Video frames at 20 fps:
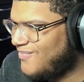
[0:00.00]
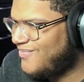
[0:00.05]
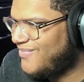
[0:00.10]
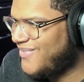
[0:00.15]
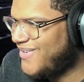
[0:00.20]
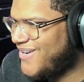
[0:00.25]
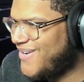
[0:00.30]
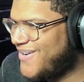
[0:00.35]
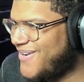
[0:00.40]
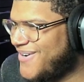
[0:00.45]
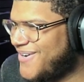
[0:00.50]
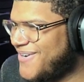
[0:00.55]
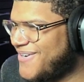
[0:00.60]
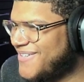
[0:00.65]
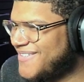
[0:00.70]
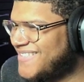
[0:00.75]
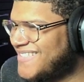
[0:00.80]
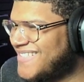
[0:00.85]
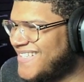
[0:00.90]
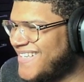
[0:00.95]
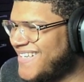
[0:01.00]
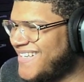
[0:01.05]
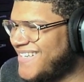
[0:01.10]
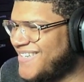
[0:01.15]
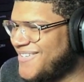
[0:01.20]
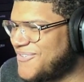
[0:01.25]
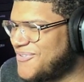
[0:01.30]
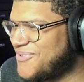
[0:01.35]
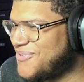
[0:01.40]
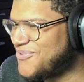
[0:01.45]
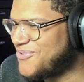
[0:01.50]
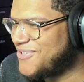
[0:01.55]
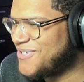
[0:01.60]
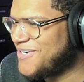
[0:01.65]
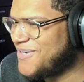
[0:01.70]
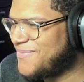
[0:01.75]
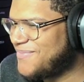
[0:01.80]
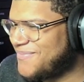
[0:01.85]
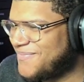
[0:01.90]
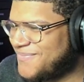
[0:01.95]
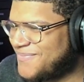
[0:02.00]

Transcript: Oh, shit, new drip.